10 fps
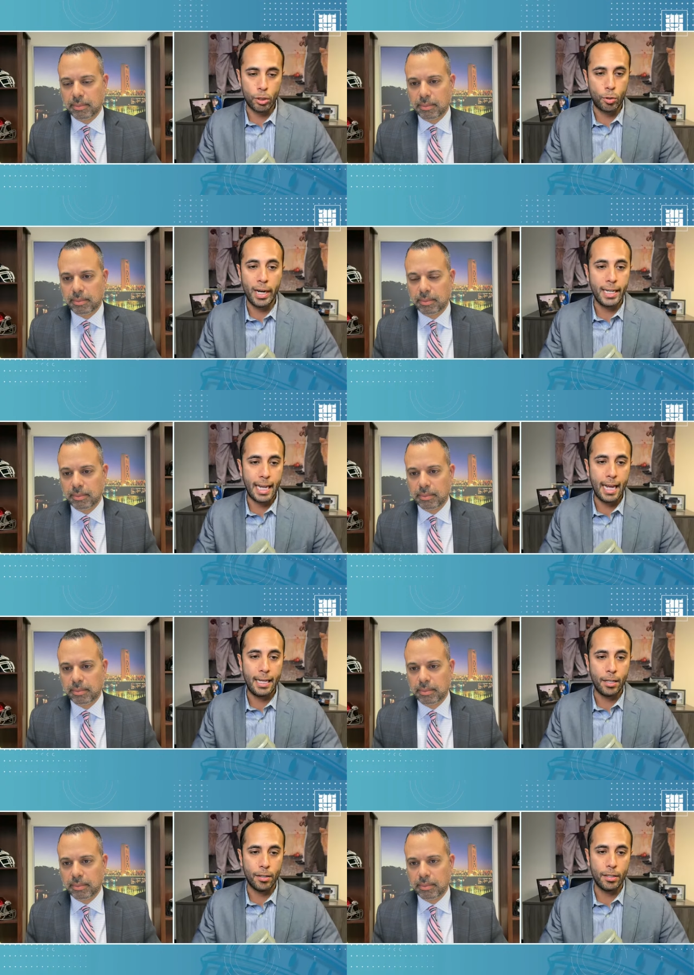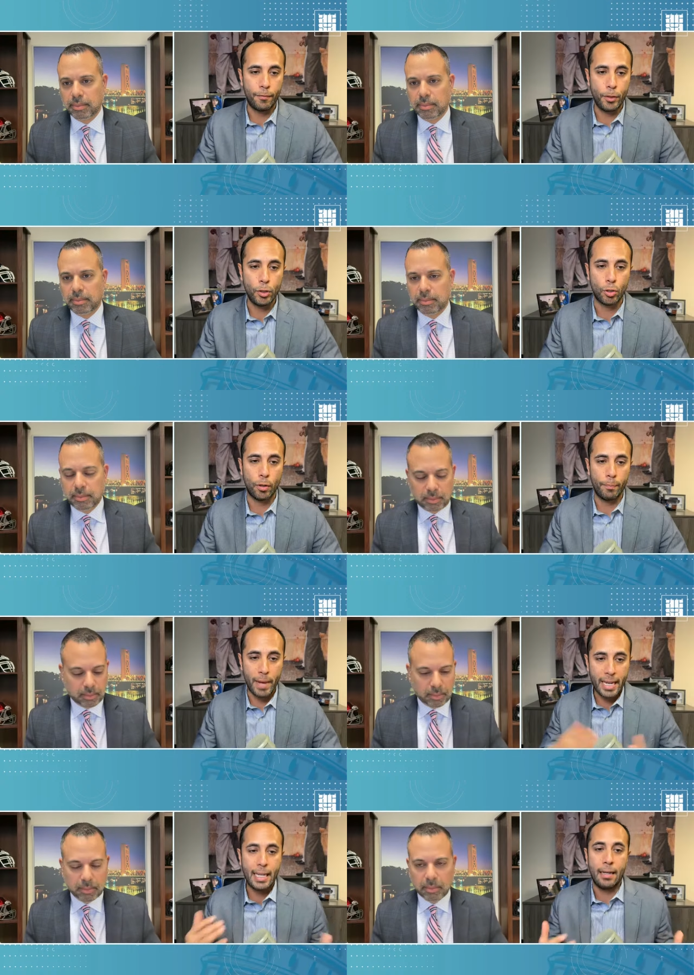Speaker 1: trying again here in the future of
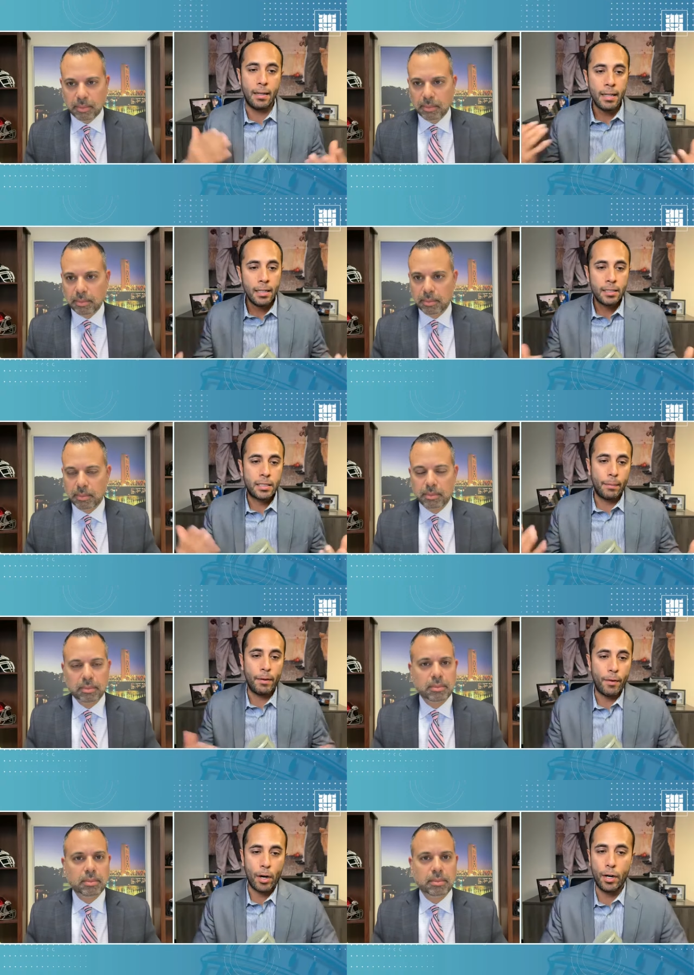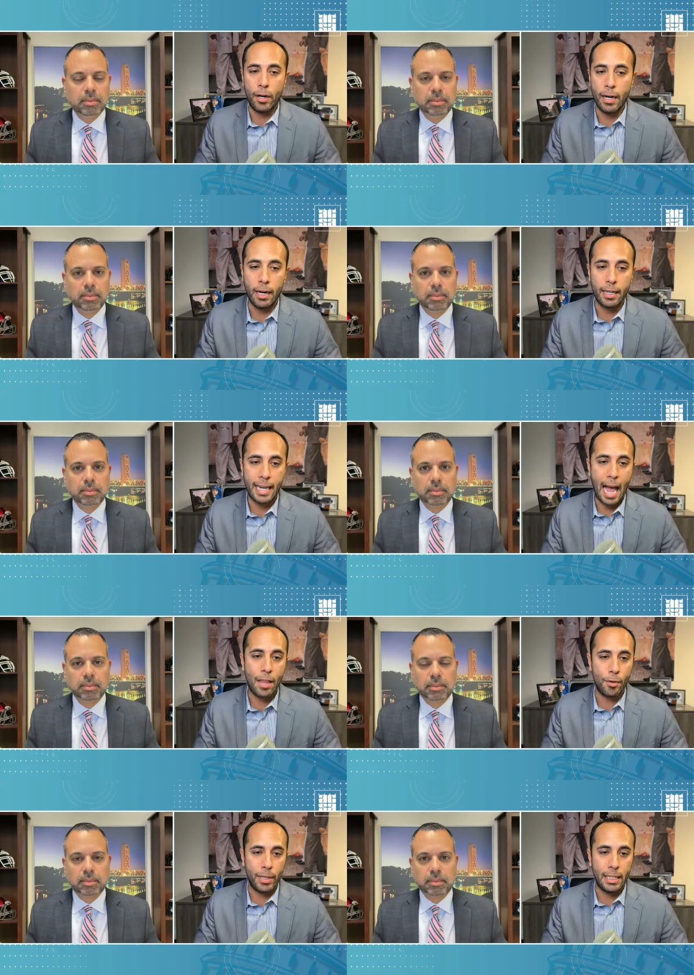making some of our uh,
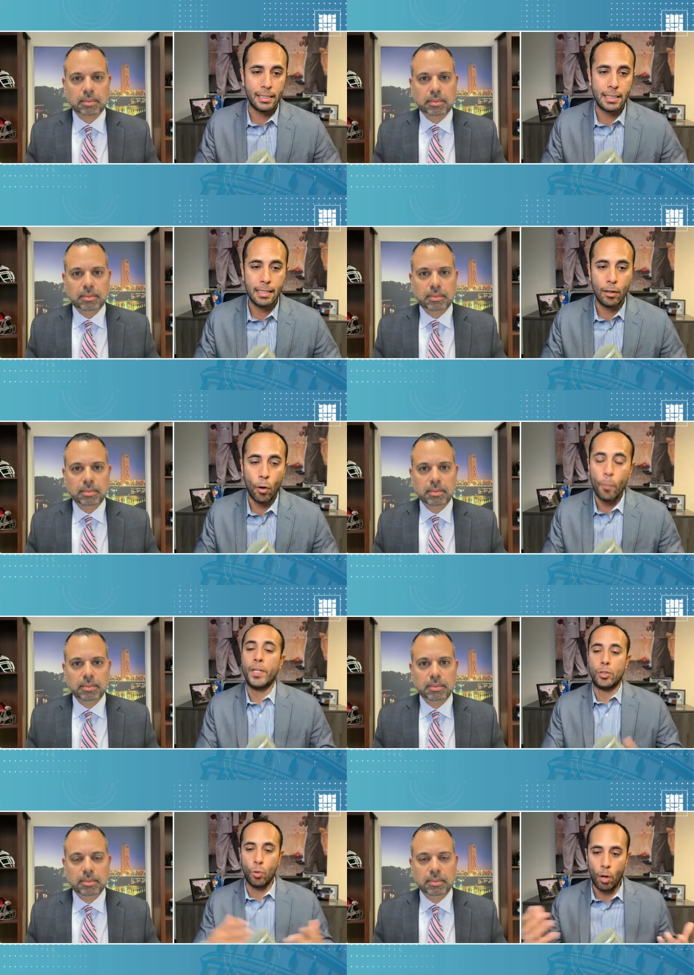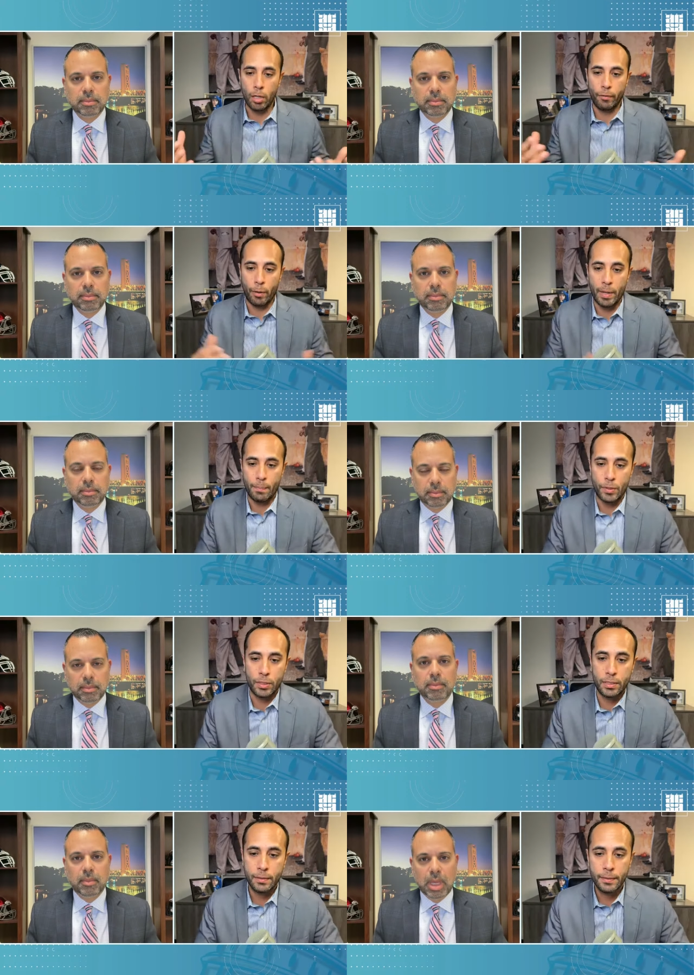gatherings open to all of our
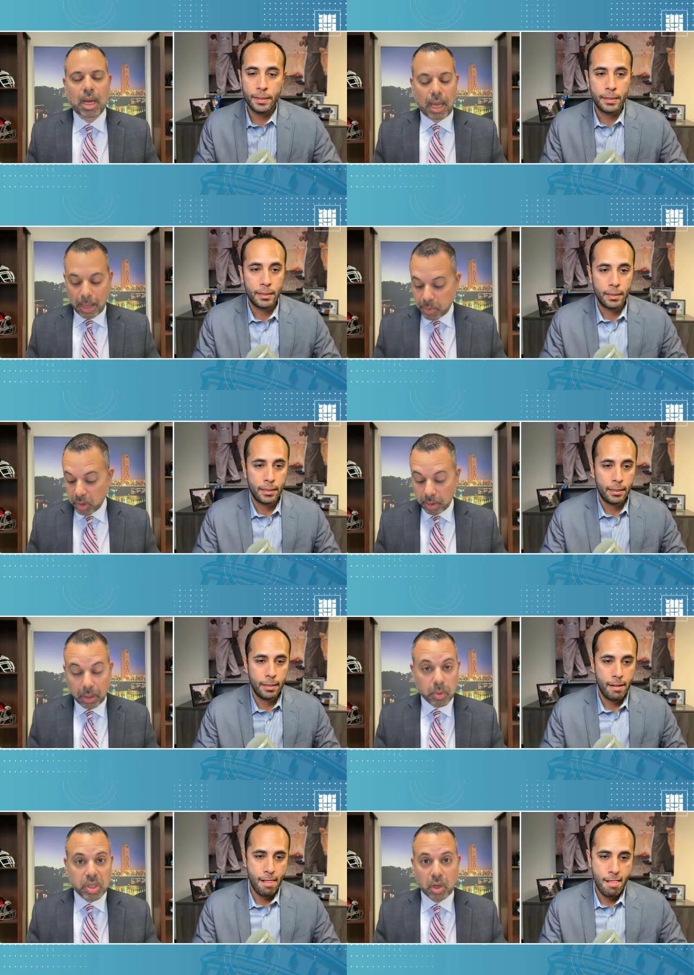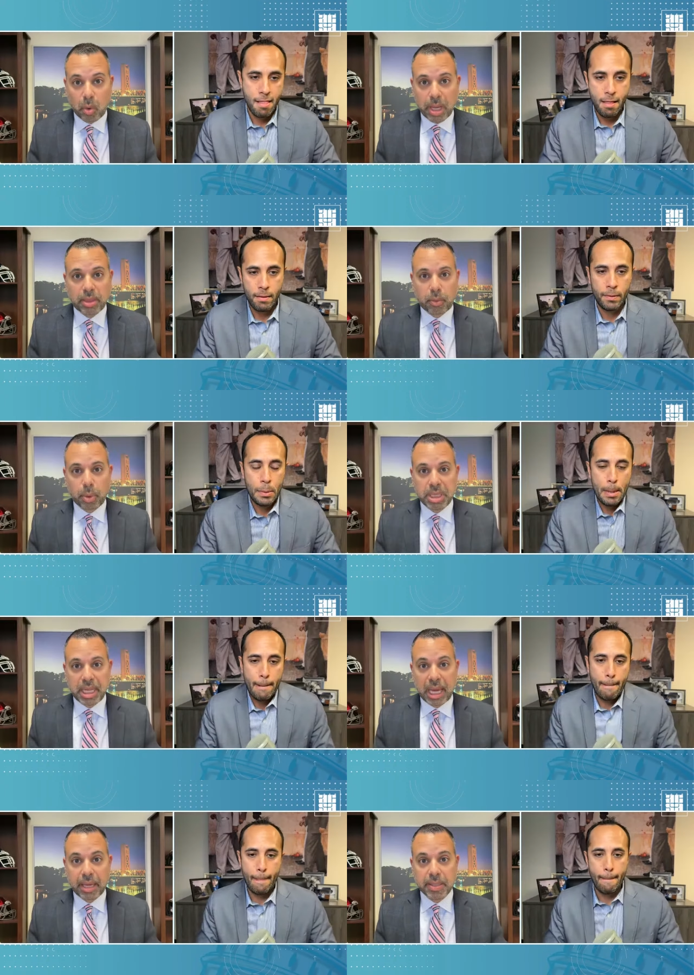members.
Speaker 2: Yeah, absolutely. It was a great three
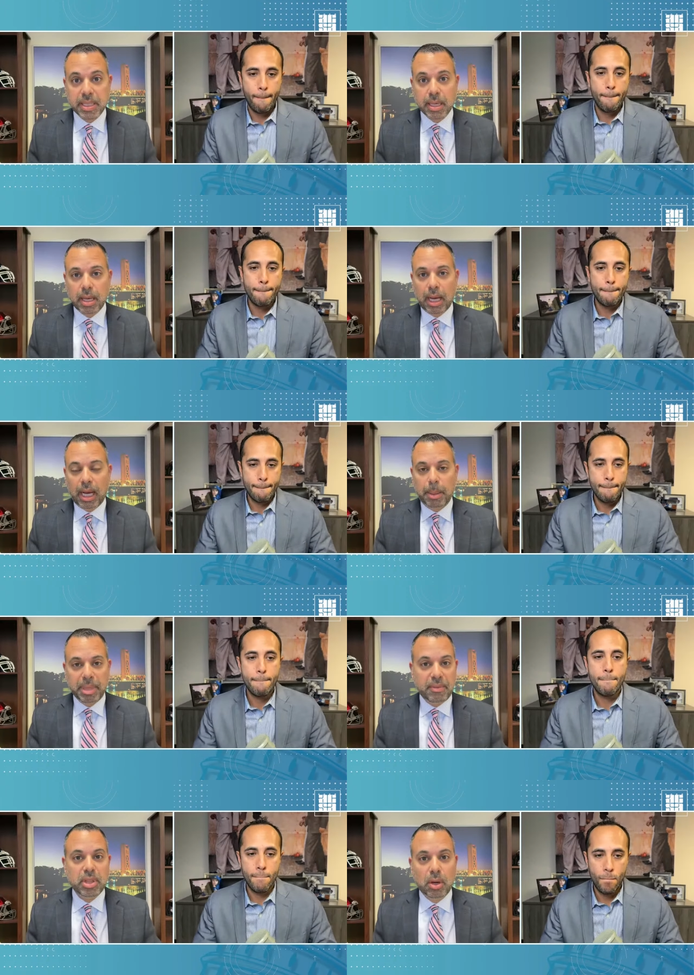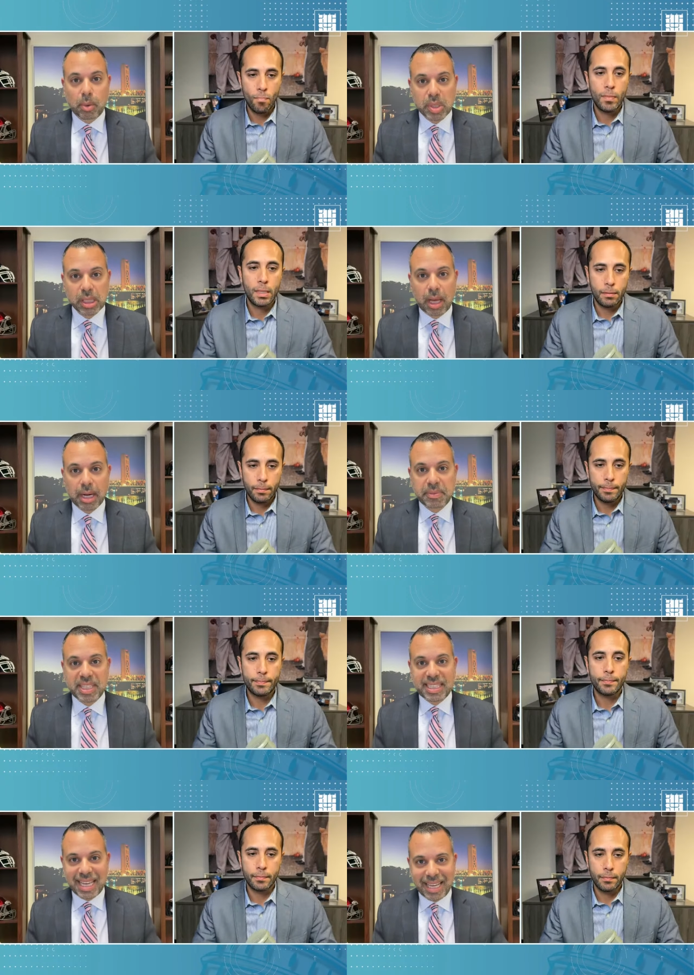days. Um, even though it was a lot of
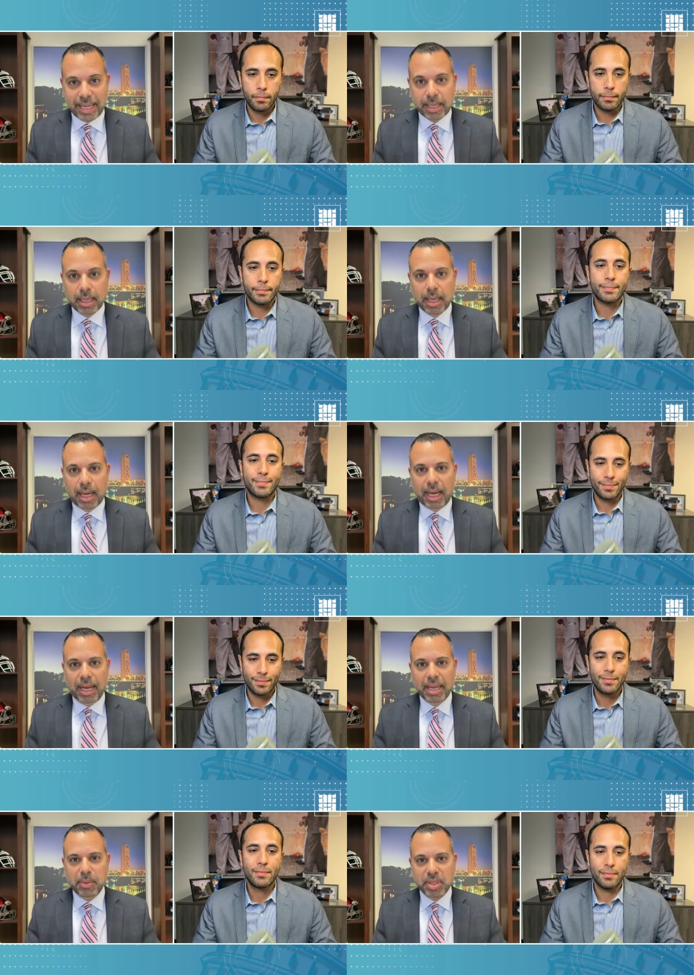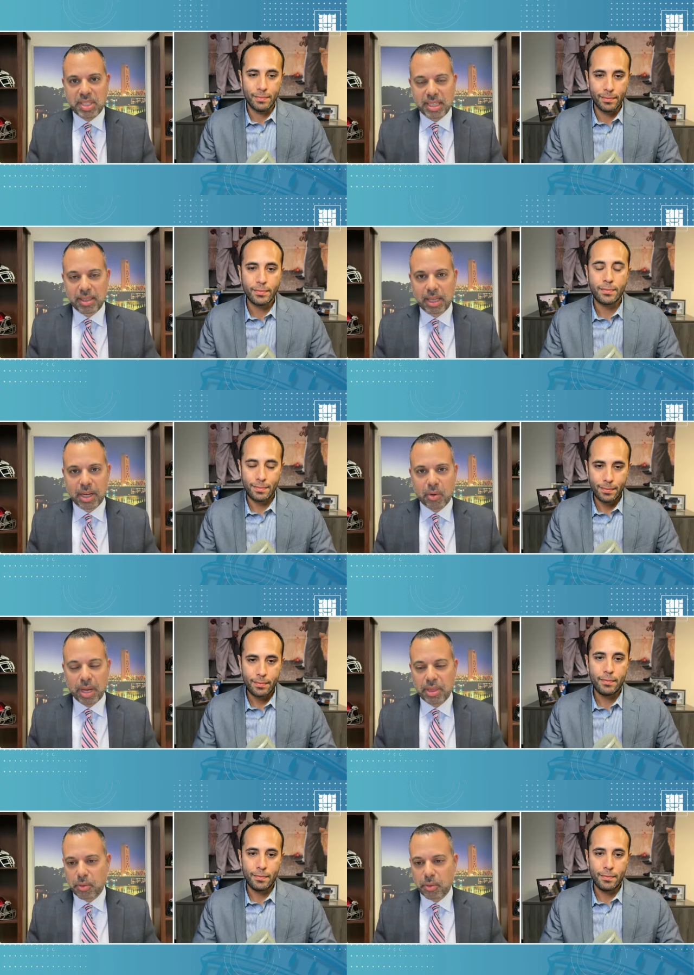sitting, uh, it was still a great